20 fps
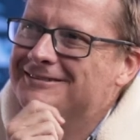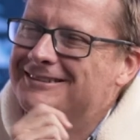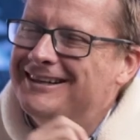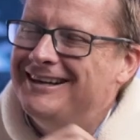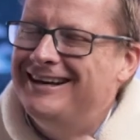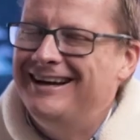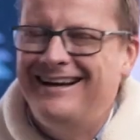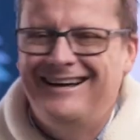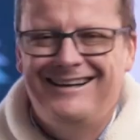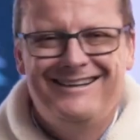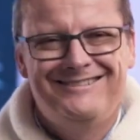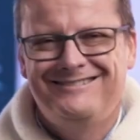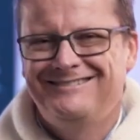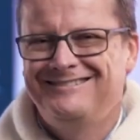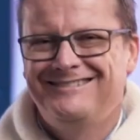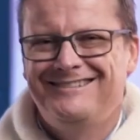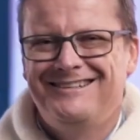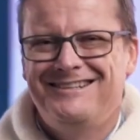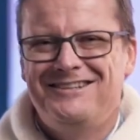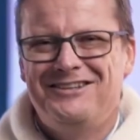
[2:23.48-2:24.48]
Ah,
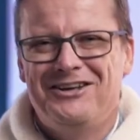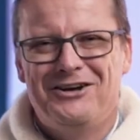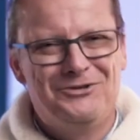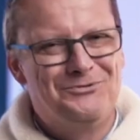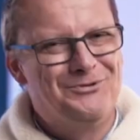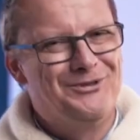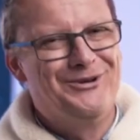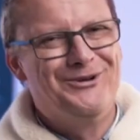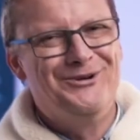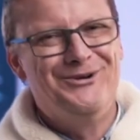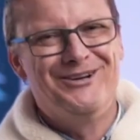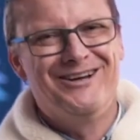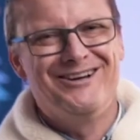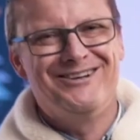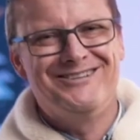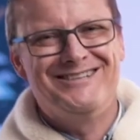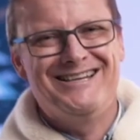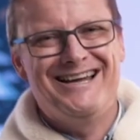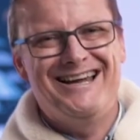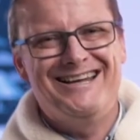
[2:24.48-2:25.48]
those were the good
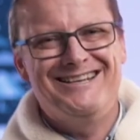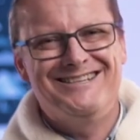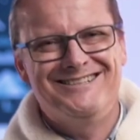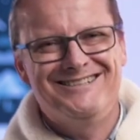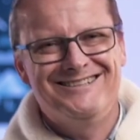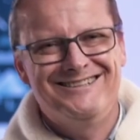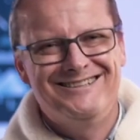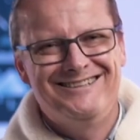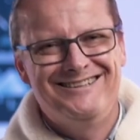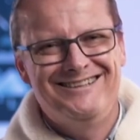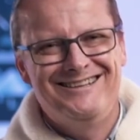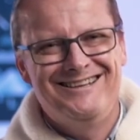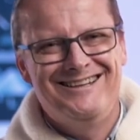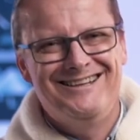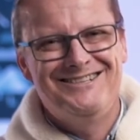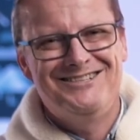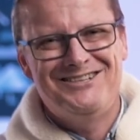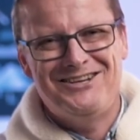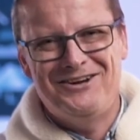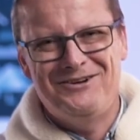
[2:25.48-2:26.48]
old days.
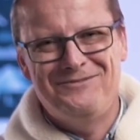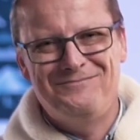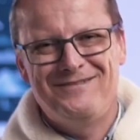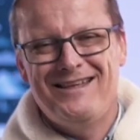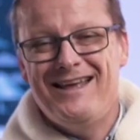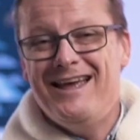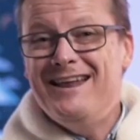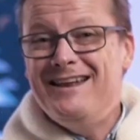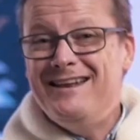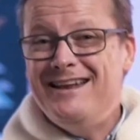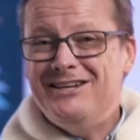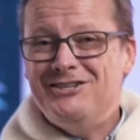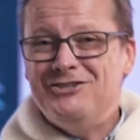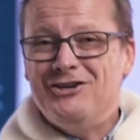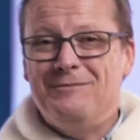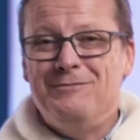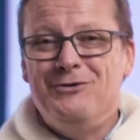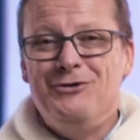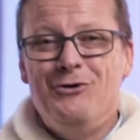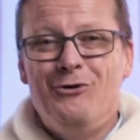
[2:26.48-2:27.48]
So, next
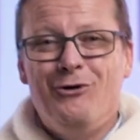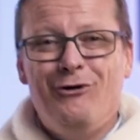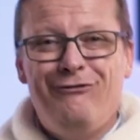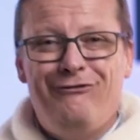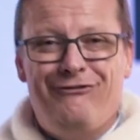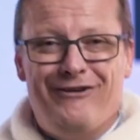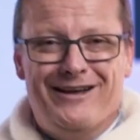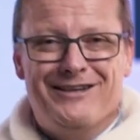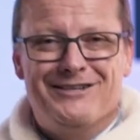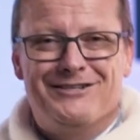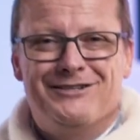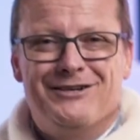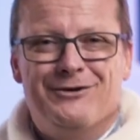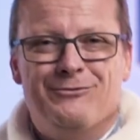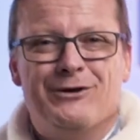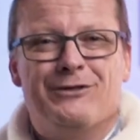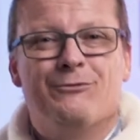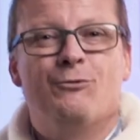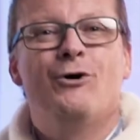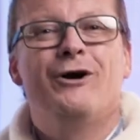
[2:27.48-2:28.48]
time you're faced
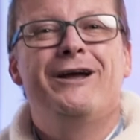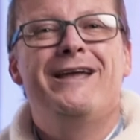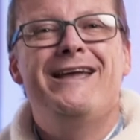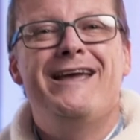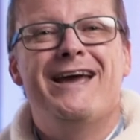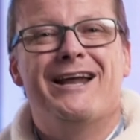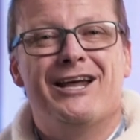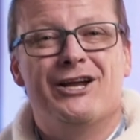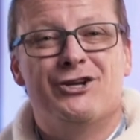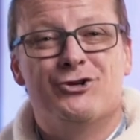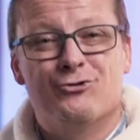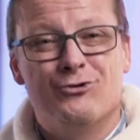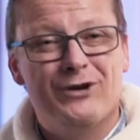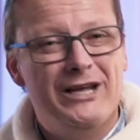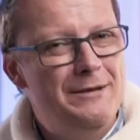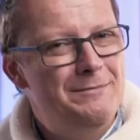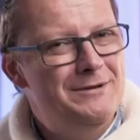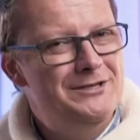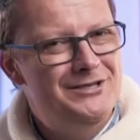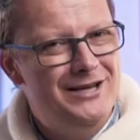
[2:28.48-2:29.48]
with working out a
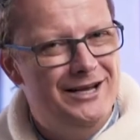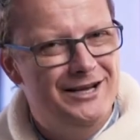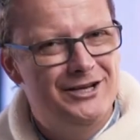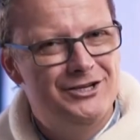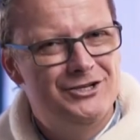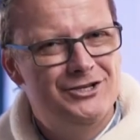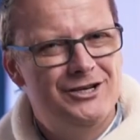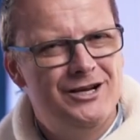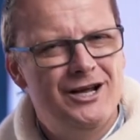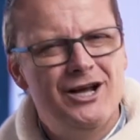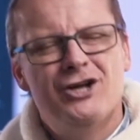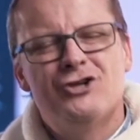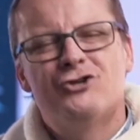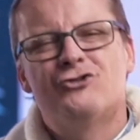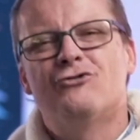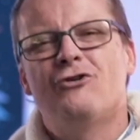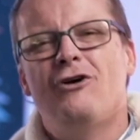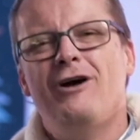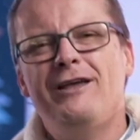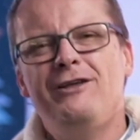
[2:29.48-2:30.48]
tricky percentage,
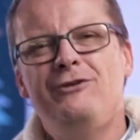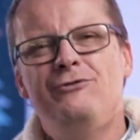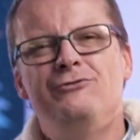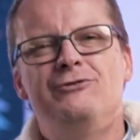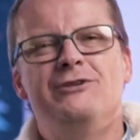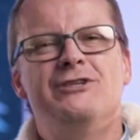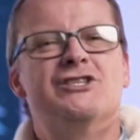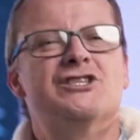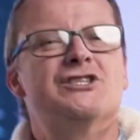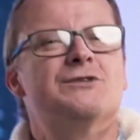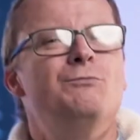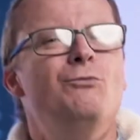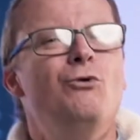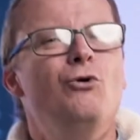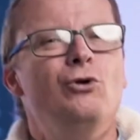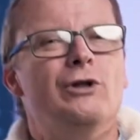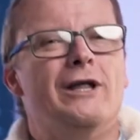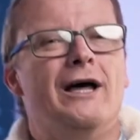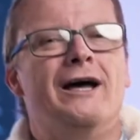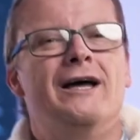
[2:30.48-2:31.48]
try using
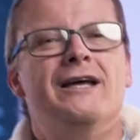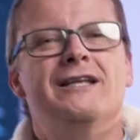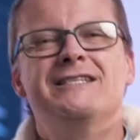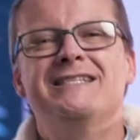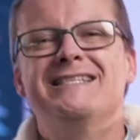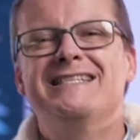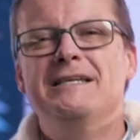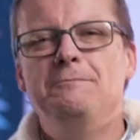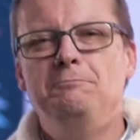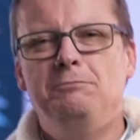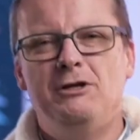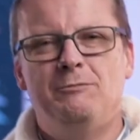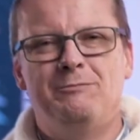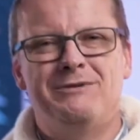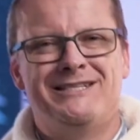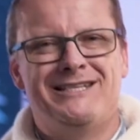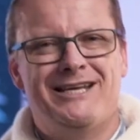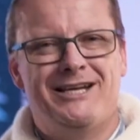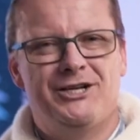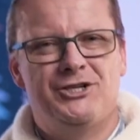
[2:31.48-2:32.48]
smaller and simpler
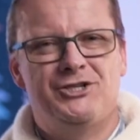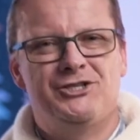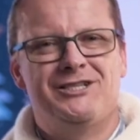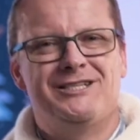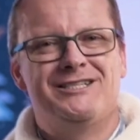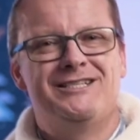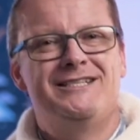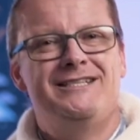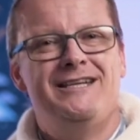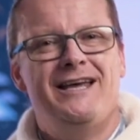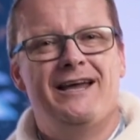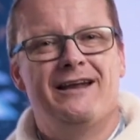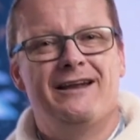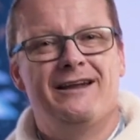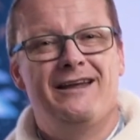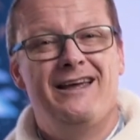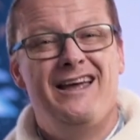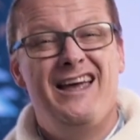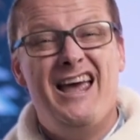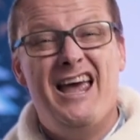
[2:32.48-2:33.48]
percentages instead,
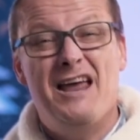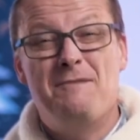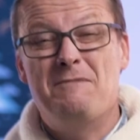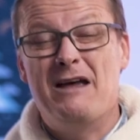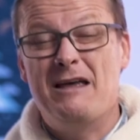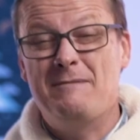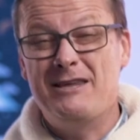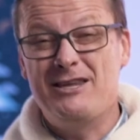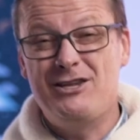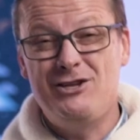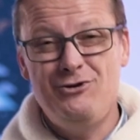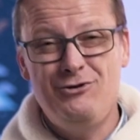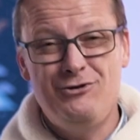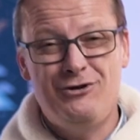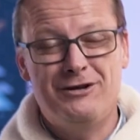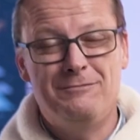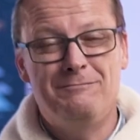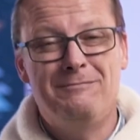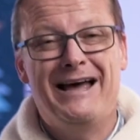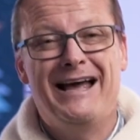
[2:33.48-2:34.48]
and maybe you
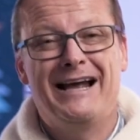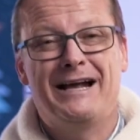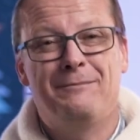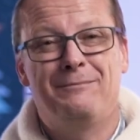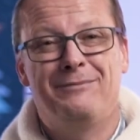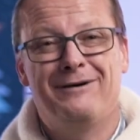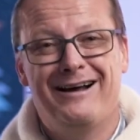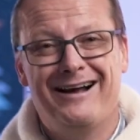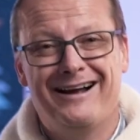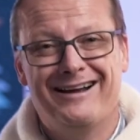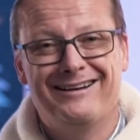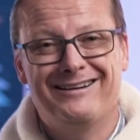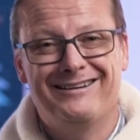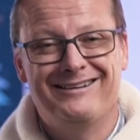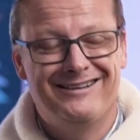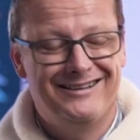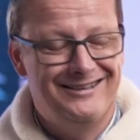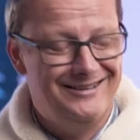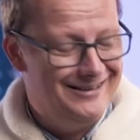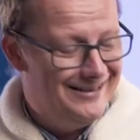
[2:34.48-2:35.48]
can bag a bargain
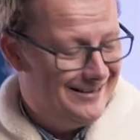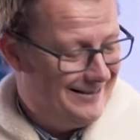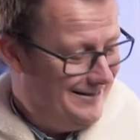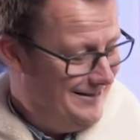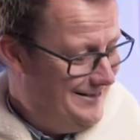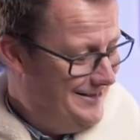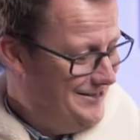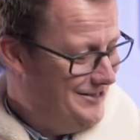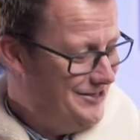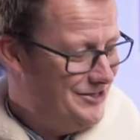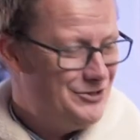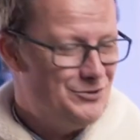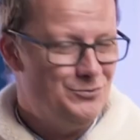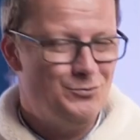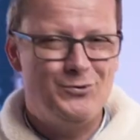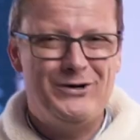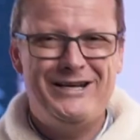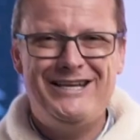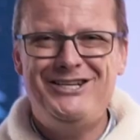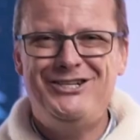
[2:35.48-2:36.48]
like this
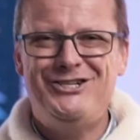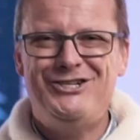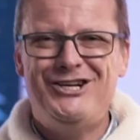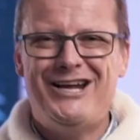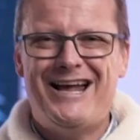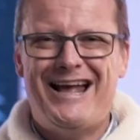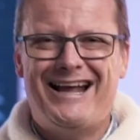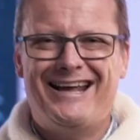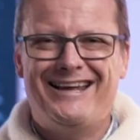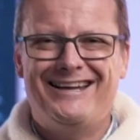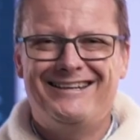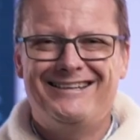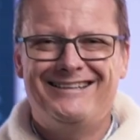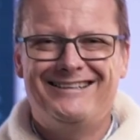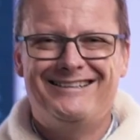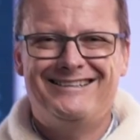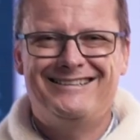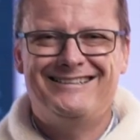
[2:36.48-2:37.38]
sweet jacket.